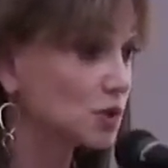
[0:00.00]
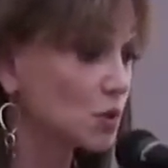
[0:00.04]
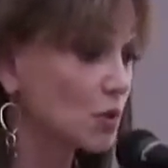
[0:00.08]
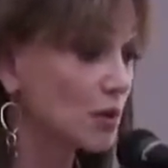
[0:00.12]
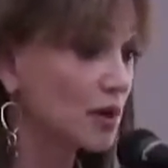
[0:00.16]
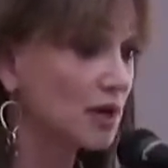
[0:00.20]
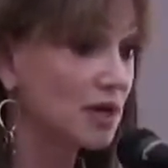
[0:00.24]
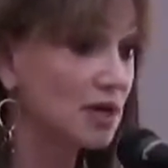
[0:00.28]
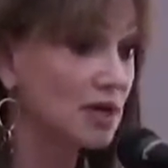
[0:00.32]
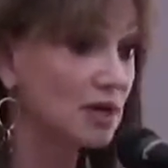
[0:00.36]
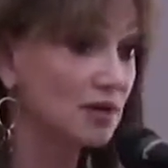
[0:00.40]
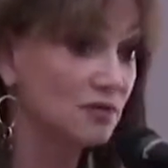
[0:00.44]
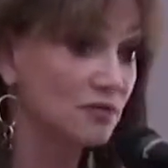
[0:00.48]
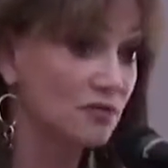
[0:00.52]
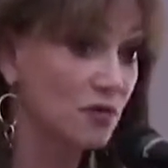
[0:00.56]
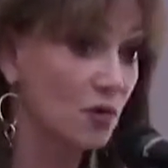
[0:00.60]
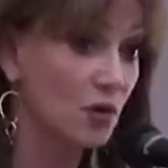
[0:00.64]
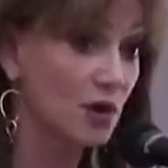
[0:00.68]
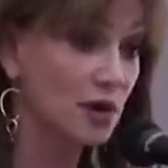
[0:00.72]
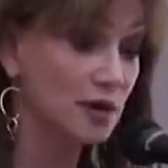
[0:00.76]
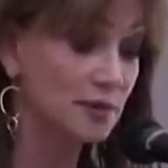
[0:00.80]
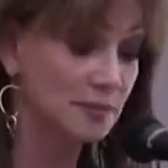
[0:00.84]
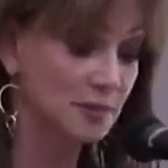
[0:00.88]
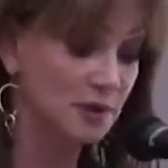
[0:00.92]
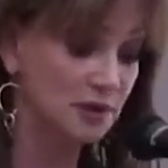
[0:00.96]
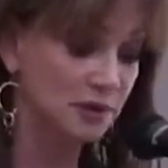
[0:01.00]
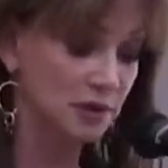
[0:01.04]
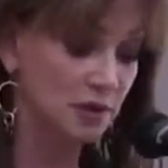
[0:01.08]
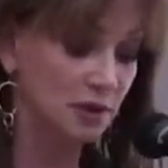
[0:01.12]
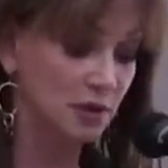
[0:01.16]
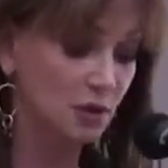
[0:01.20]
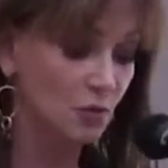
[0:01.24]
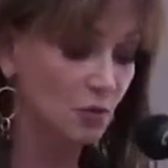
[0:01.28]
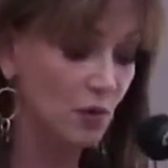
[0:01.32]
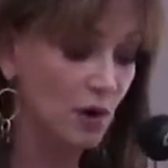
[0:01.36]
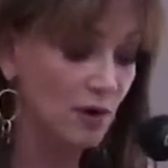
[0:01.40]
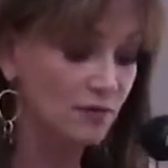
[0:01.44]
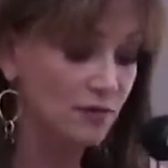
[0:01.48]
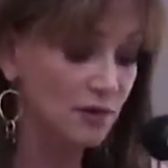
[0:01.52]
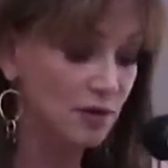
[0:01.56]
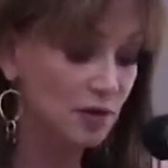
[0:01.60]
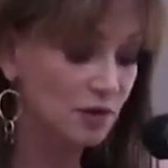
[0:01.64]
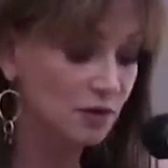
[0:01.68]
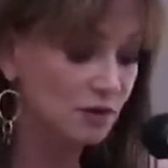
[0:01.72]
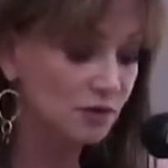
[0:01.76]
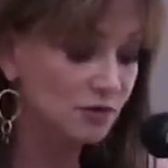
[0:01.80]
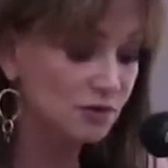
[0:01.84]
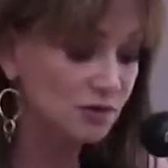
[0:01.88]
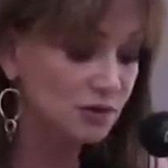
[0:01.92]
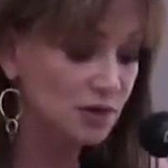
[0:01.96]
20 and 40 million in
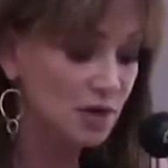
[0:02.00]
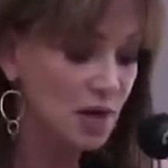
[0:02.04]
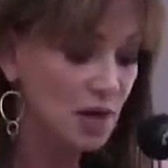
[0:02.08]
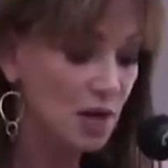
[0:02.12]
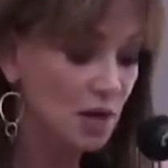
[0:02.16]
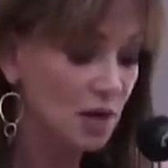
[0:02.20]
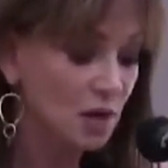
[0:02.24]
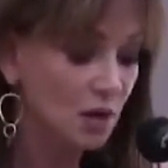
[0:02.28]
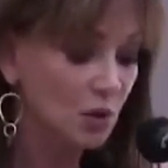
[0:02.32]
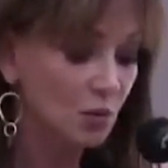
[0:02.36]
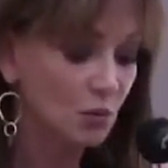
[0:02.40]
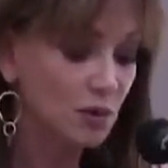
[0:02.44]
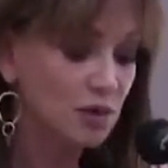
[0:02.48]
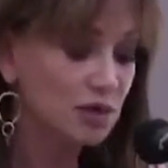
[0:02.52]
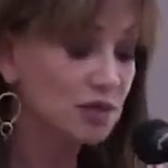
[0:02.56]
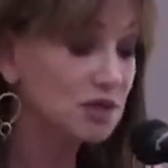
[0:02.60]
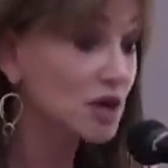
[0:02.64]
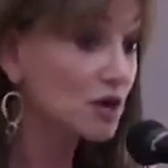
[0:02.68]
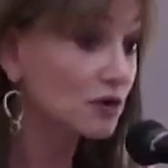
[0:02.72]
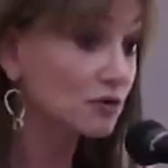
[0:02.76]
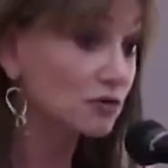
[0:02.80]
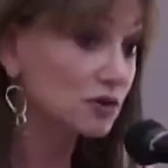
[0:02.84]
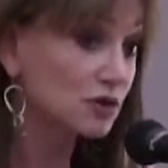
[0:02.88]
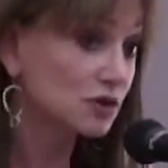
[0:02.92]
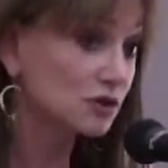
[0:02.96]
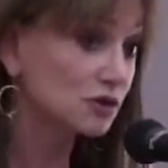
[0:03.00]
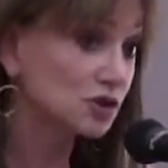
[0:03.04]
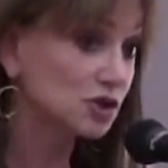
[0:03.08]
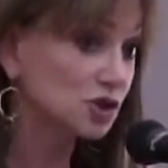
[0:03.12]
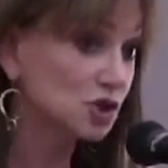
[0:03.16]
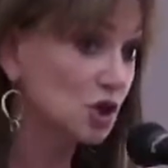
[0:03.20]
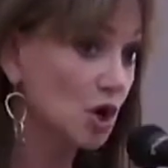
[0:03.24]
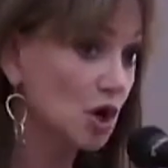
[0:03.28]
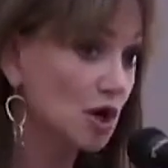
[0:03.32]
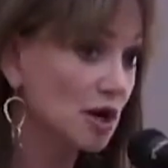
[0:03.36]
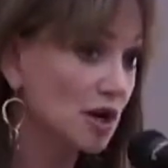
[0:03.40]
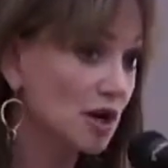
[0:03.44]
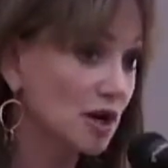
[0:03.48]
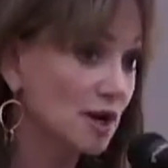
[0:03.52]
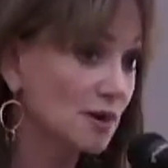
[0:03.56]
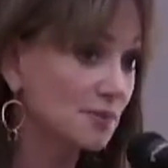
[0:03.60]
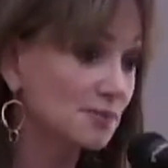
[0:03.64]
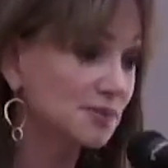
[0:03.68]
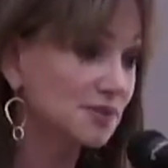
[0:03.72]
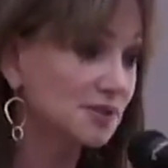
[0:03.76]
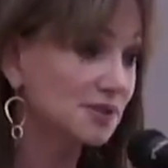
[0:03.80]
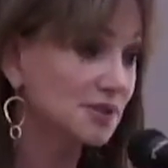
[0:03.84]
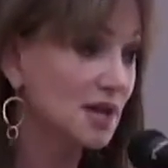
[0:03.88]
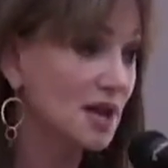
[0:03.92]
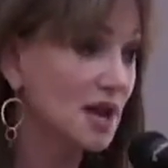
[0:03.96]
revenues. We don't do
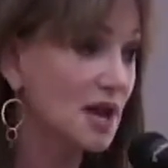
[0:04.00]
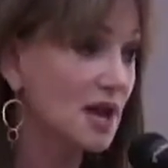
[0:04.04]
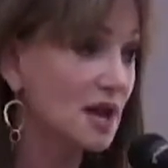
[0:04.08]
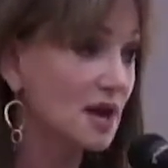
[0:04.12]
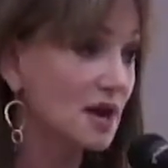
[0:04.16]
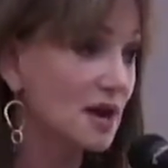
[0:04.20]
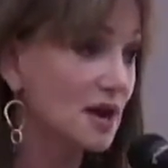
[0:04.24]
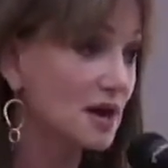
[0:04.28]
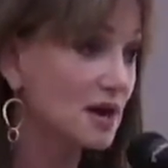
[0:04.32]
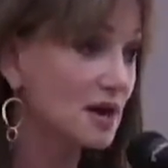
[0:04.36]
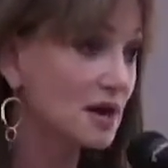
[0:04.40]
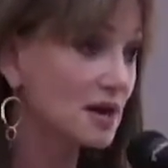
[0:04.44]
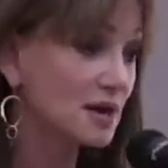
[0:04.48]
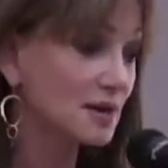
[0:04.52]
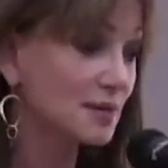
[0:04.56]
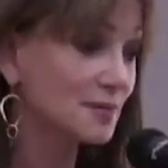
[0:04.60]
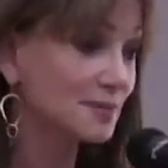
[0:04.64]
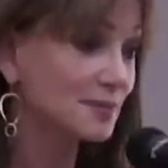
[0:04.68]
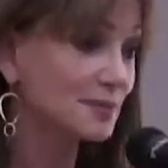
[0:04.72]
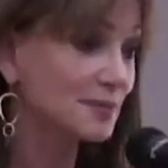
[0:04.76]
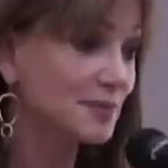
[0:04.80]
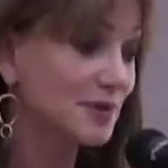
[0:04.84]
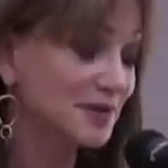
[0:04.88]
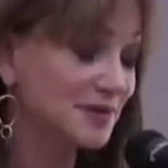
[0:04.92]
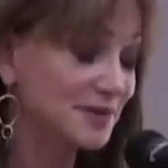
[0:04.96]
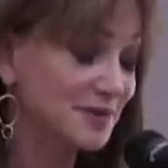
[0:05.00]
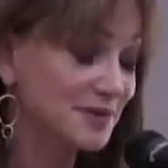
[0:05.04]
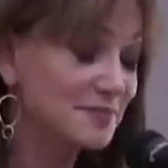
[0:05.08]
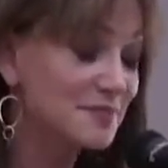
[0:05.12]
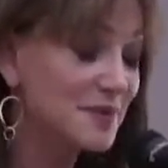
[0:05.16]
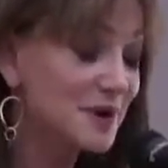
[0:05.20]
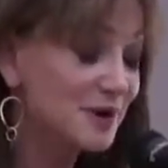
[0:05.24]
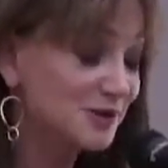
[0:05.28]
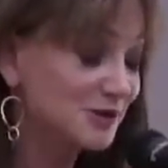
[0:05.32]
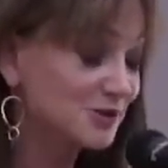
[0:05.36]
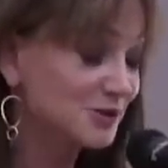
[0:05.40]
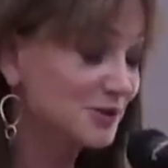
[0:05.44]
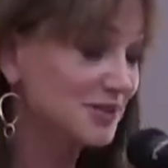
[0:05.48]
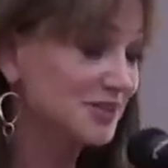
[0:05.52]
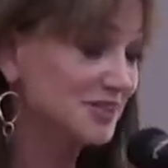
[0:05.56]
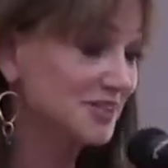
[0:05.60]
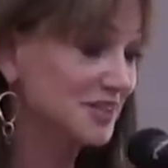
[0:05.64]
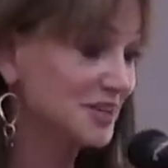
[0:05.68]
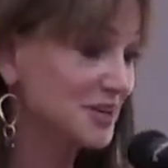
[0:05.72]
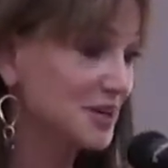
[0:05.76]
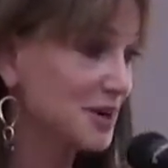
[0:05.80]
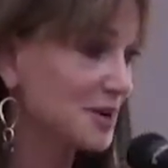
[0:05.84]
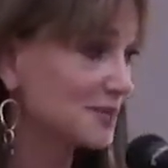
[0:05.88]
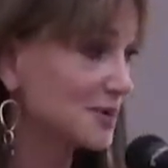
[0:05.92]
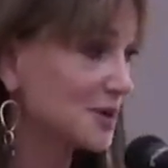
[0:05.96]
startups, but the most
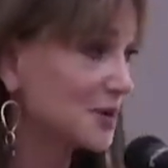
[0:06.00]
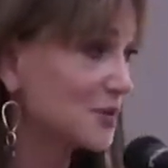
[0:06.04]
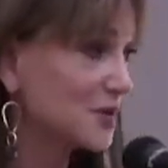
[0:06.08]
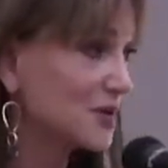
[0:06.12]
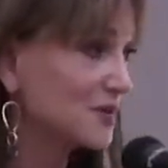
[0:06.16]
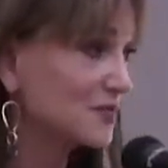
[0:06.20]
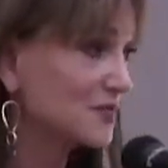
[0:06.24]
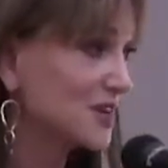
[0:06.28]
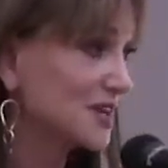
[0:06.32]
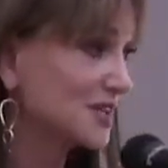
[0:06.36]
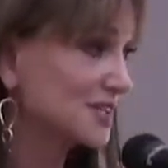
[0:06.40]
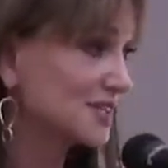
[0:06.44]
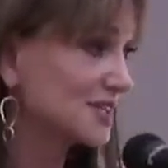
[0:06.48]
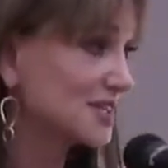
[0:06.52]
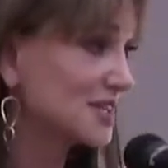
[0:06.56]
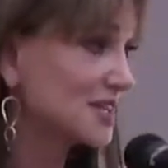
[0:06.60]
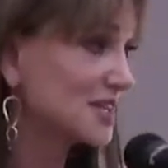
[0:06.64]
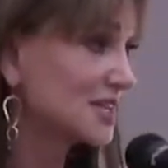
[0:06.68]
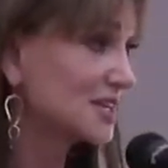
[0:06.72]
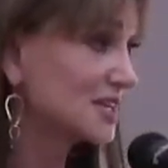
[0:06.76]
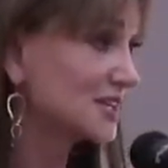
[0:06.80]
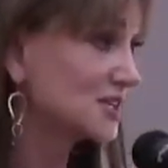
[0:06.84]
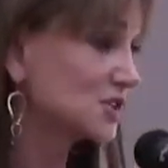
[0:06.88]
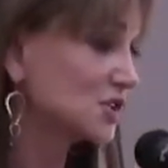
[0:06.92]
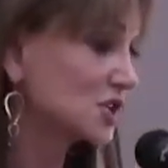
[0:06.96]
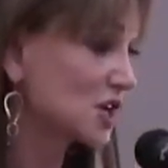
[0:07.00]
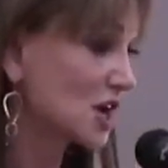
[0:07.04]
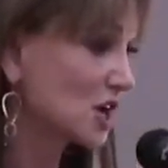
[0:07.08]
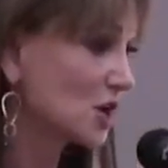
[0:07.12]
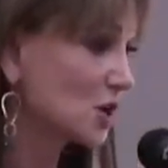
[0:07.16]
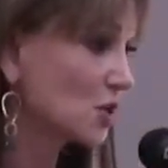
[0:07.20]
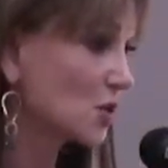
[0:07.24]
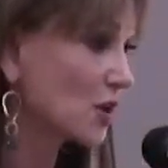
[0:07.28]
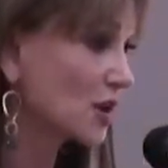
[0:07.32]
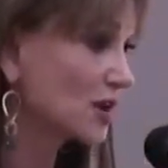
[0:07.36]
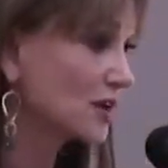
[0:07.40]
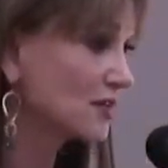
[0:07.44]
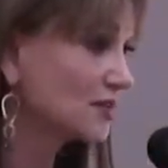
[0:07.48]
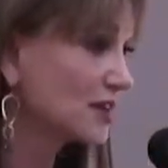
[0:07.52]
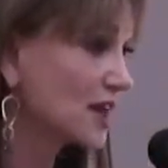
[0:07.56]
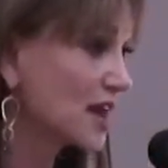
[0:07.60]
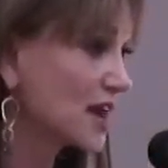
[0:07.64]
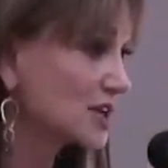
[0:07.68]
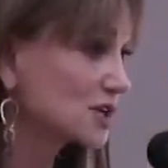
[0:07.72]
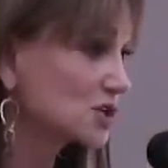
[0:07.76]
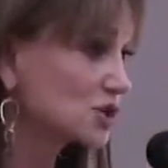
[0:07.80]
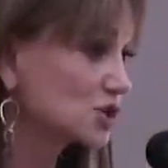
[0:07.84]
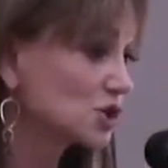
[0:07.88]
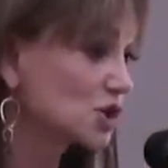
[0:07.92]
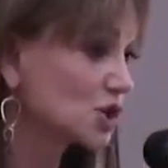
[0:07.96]
recent company we invested in January of
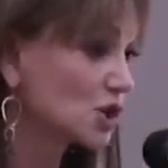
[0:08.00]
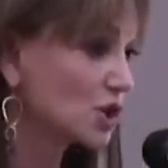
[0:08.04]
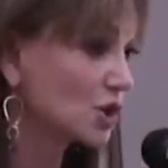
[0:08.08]
last